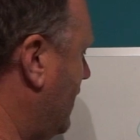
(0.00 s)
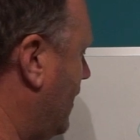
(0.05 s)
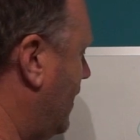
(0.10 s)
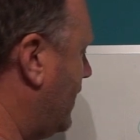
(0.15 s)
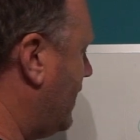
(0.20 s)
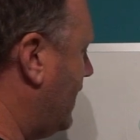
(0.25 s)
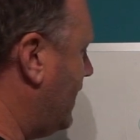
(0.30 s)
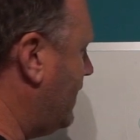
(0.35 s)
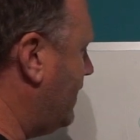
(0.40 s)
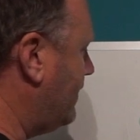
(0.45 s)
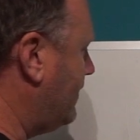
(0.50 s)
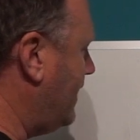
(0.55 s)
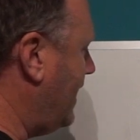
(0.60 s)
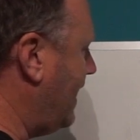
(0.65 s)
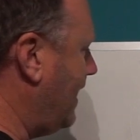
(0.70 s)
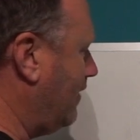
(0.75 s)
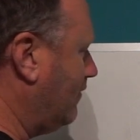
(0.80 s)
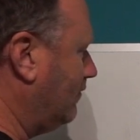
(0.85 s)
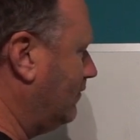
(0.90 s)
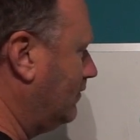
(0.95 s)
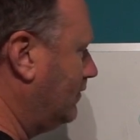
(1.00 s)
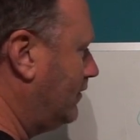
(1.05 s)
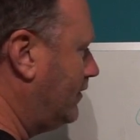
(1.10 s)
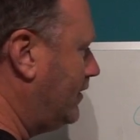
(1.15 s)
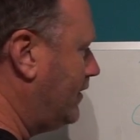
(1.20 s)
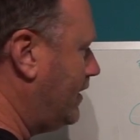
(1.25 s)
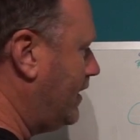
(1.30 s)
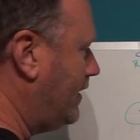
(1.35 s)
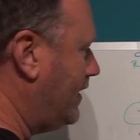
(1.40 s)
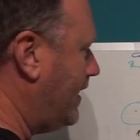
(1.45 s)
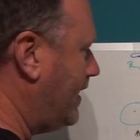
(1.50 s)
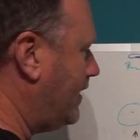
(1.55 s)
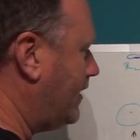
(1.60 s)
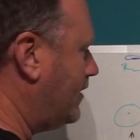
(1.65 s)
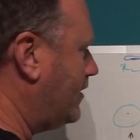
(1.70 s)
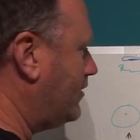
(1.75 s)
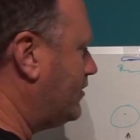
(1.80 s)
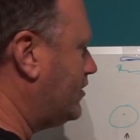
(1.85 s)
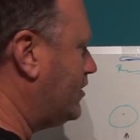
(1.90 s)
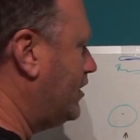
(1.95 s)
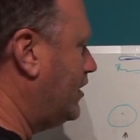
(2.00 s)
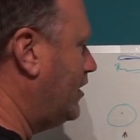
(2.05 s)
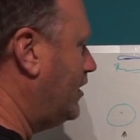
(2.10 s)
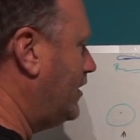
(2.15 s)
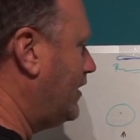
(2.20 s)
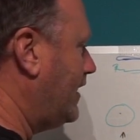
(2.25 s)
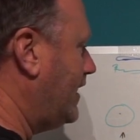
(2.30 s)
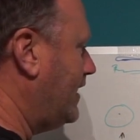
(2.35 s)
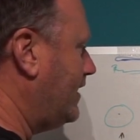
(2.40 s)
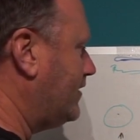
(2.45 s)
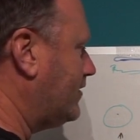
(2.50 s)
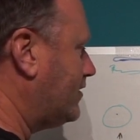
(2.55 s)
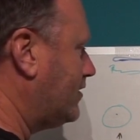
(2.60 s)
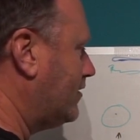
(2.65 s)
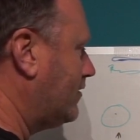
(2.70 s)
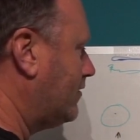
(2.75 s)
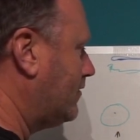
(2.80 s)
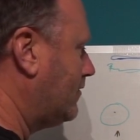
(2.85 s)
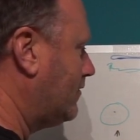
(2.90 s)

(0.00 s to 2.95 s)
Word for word: Okay, now, you're then going to turn it.